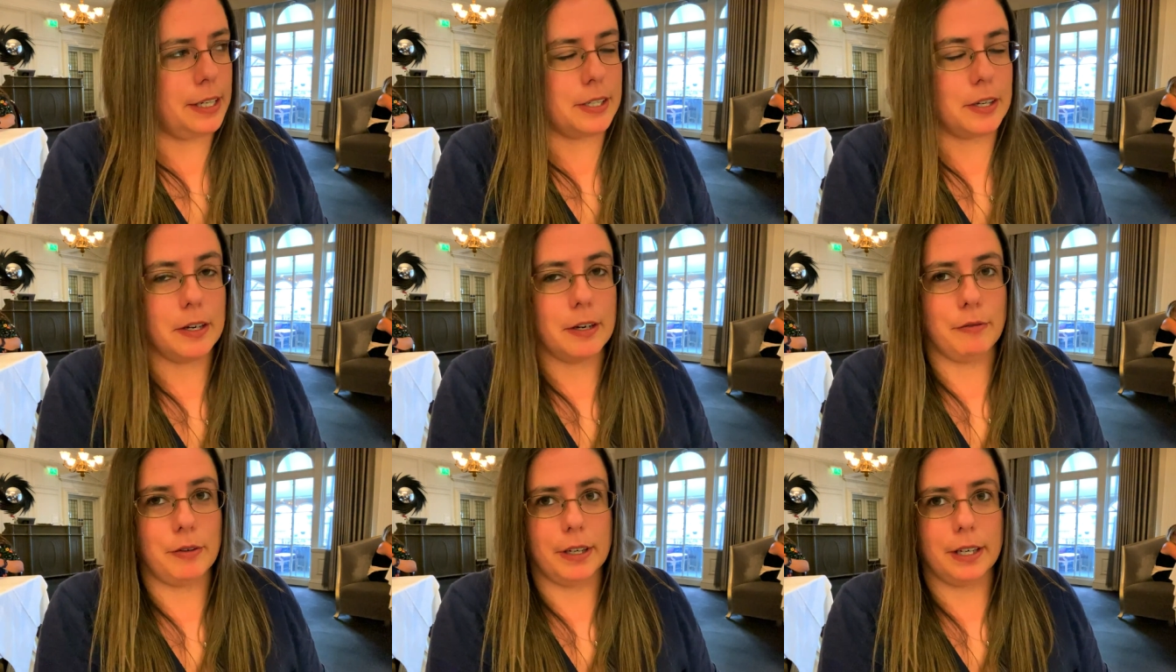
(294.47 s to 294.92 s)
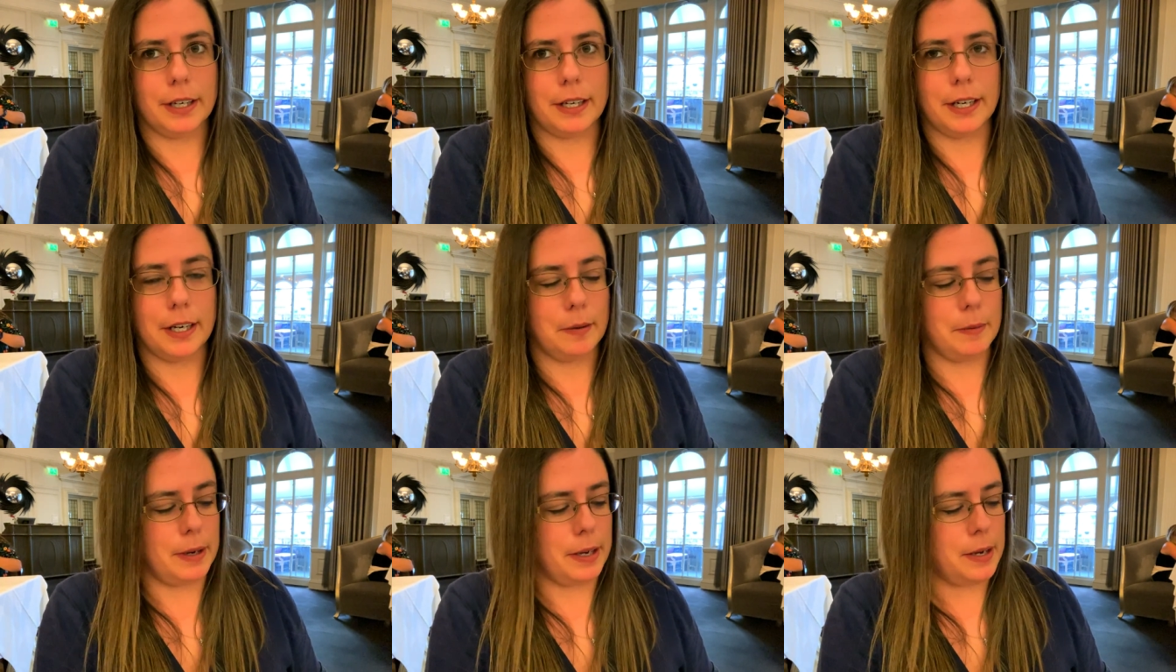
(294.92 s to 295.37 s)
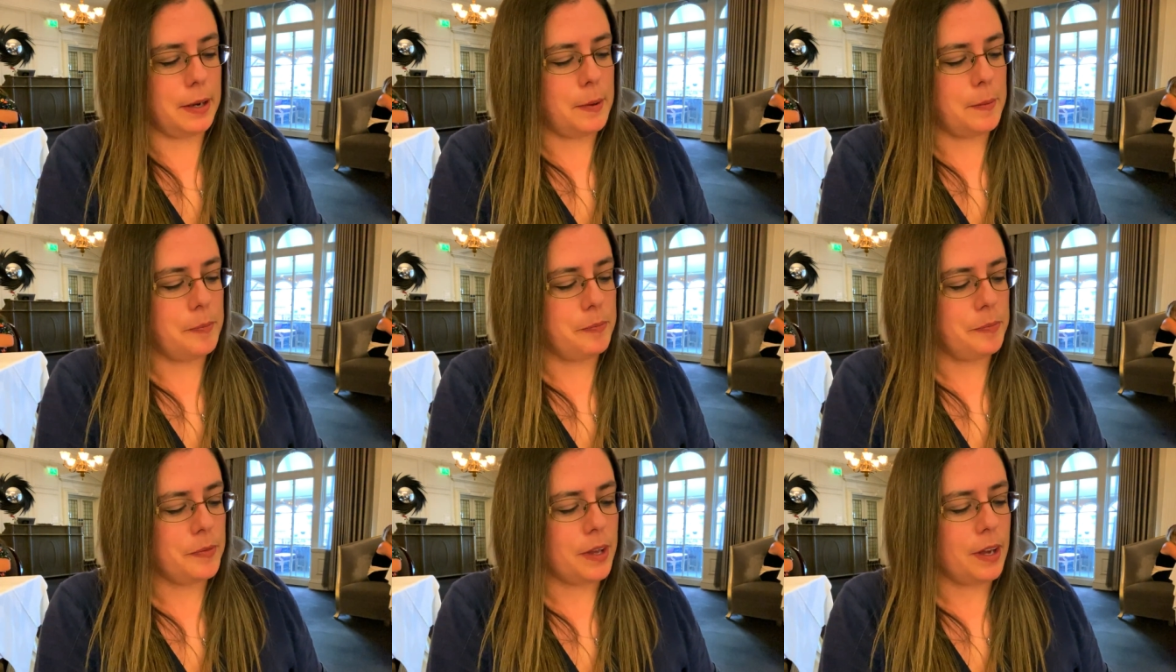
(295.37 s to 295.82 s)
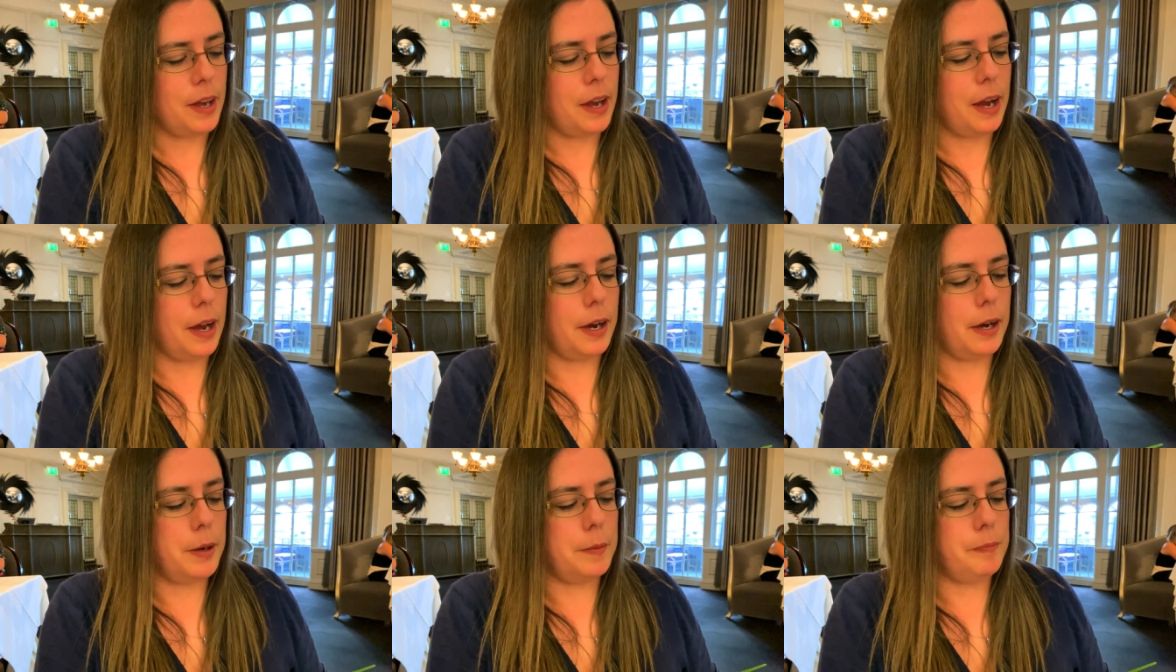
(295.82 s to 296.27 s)
don't know if you can hear me.
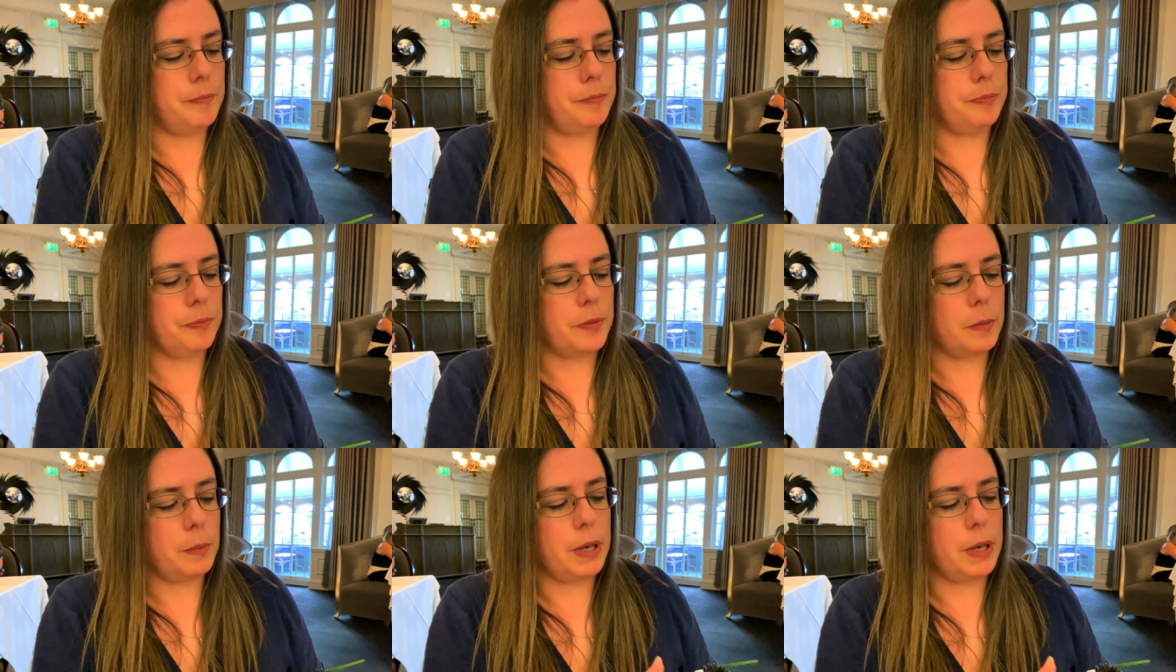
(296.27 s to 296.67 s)
Um,